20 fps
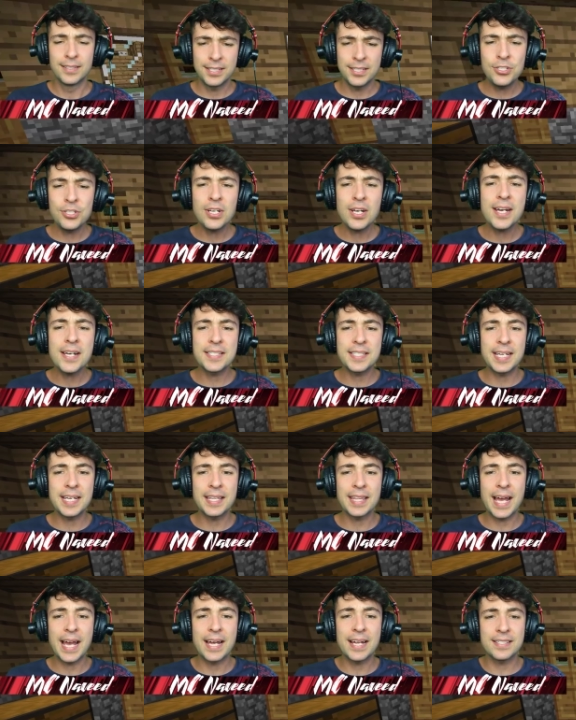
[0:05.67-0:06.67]
did you guys hear
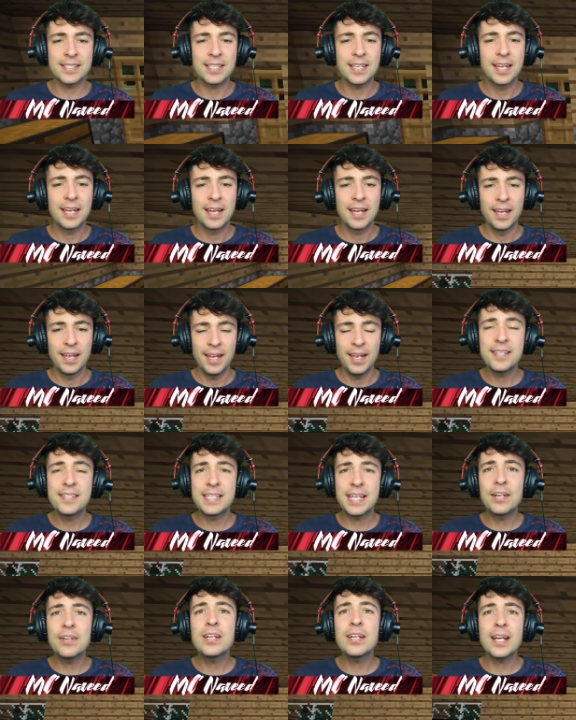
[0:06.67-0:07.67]
that? It
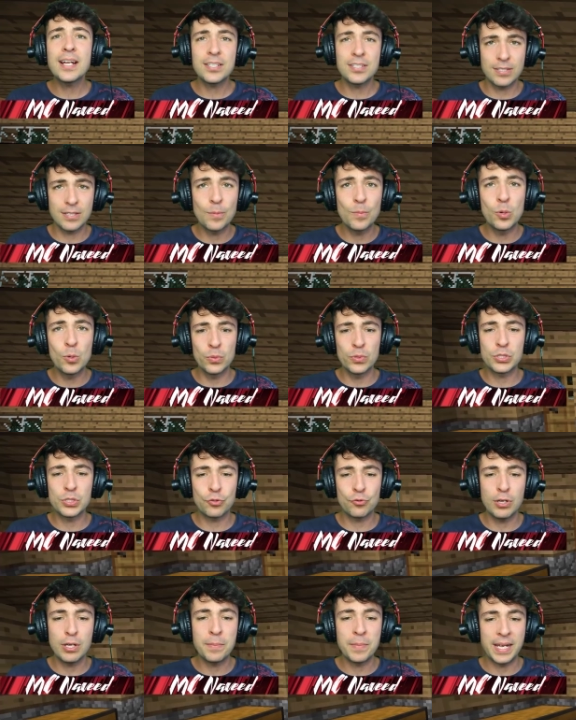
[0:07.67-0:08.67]
sounded like someone was
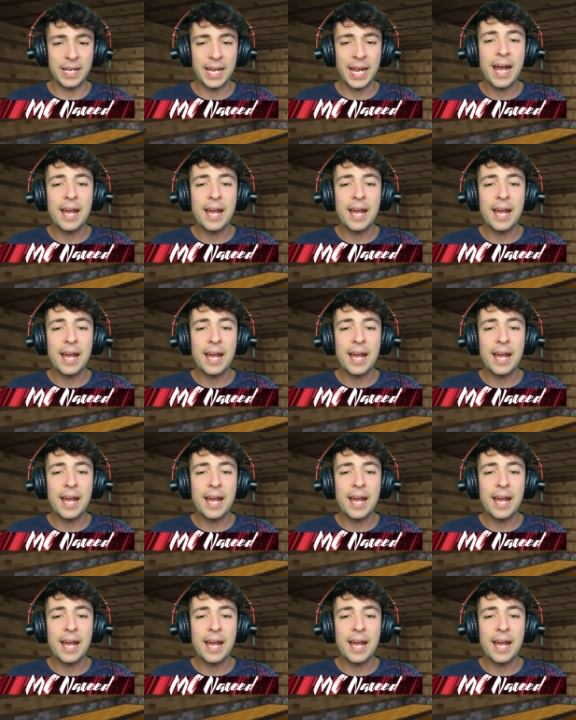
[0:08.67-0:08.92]
screaming